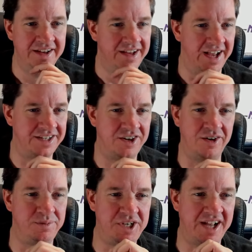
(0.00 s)
as her
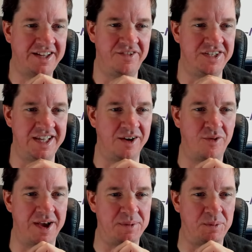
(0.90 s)
objective is the
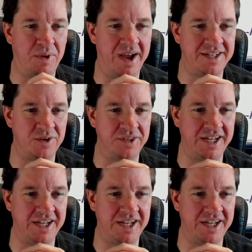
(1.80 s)
incredible prize only